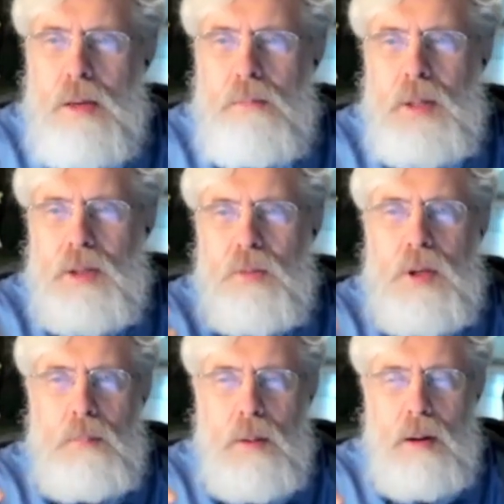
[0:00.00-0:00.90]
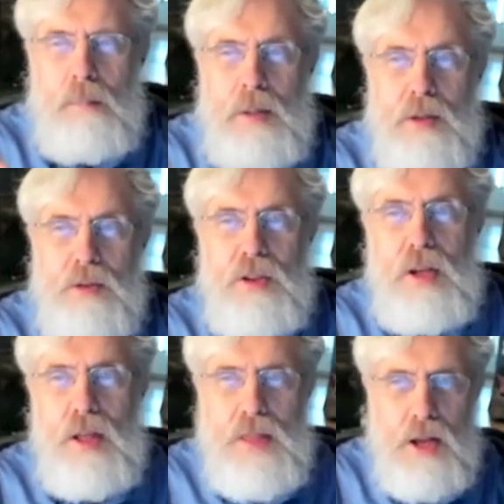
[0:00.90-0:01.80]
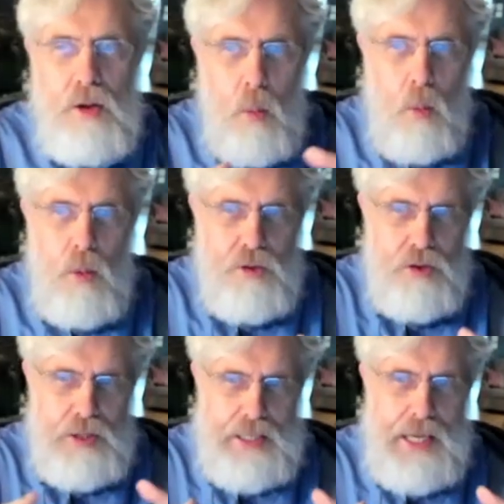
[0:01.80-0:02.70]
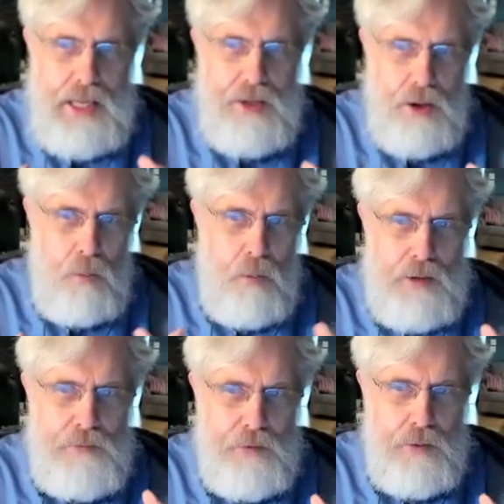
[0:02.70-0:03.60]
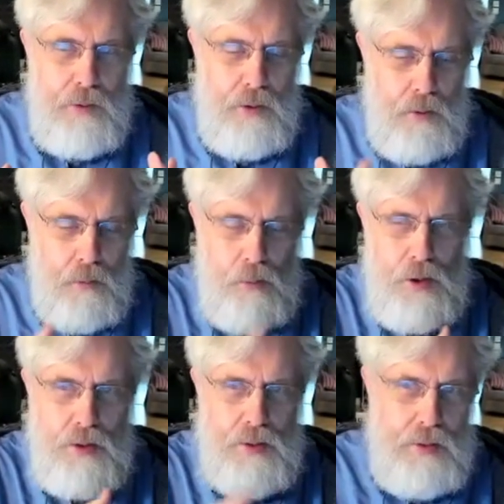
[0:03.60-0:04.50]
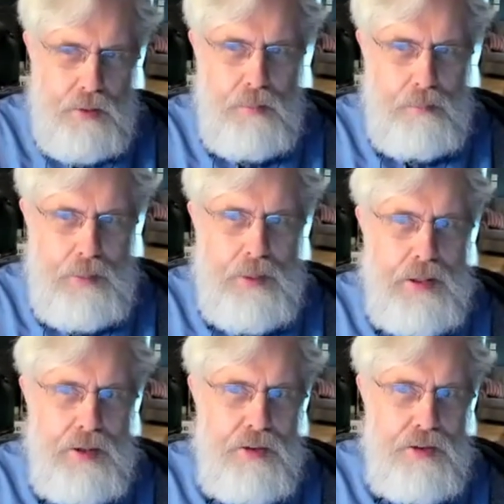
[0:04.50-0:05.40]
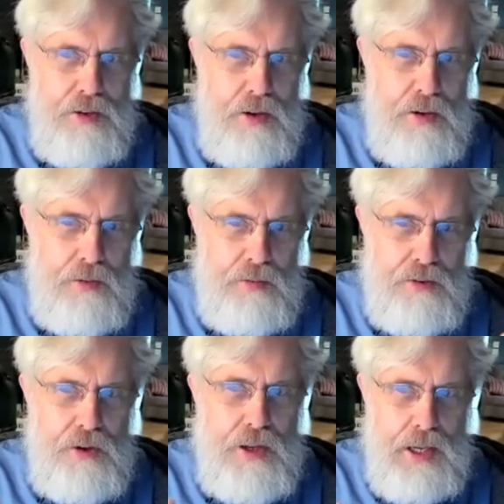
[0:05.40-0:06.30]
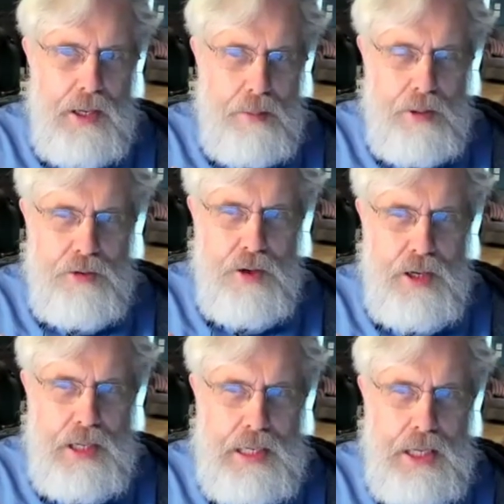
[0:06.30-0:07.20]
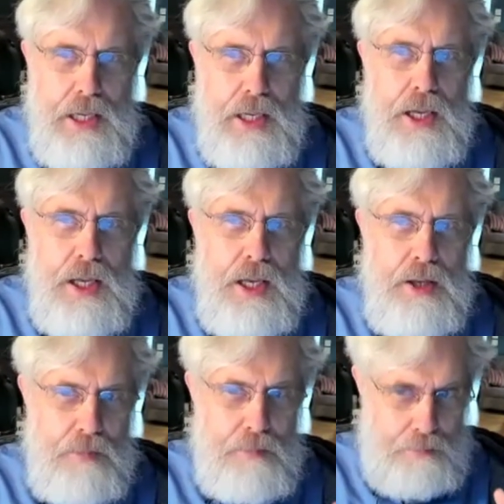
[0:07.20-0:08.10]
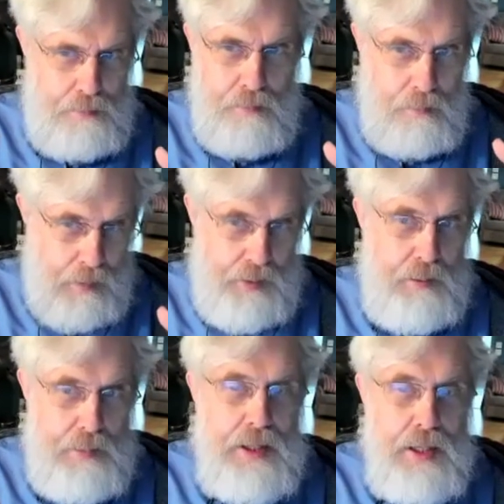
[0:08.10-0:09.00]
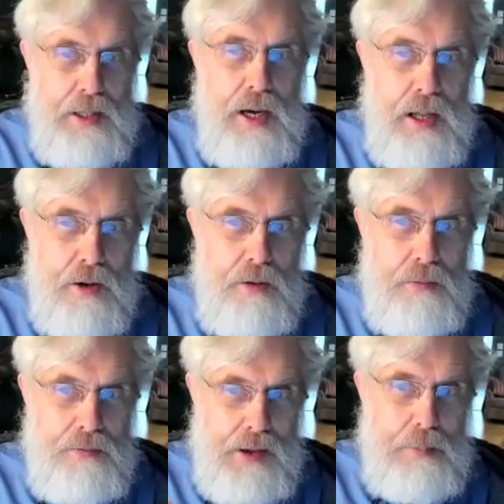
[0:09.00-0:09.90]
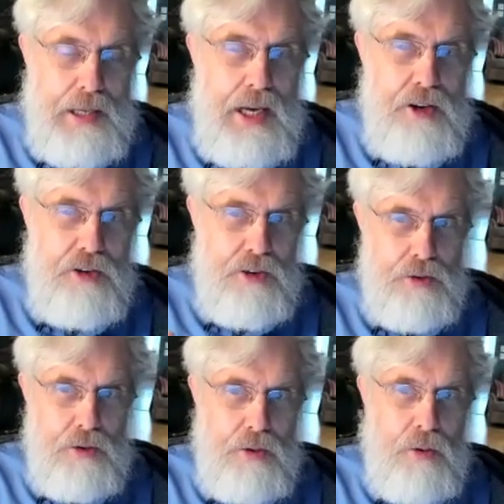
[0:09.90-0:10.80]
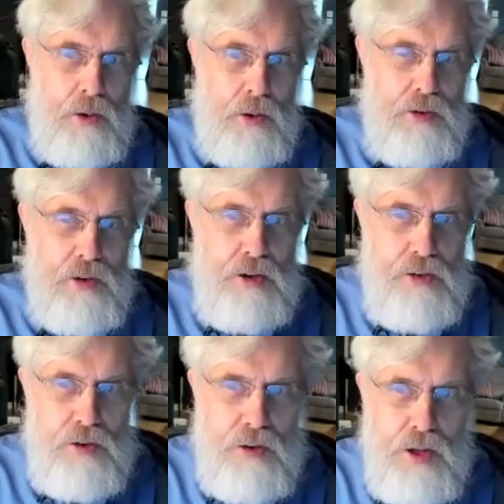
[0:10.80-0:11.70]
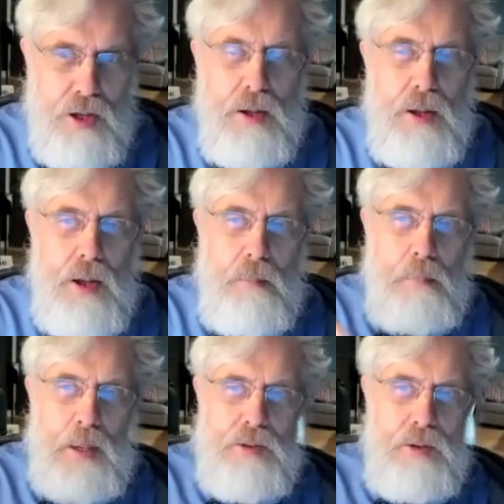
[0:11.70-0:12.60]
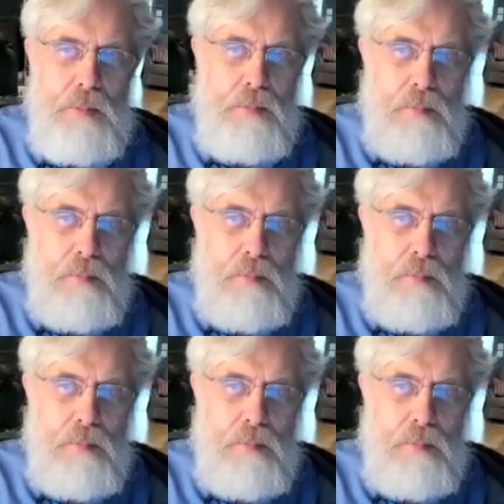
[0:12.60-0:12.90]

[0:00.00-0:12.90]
but the real problem is that in order to get a wafer with billions of circuit elements on it is a multi-billion dollar fabrication organization. Uh, but to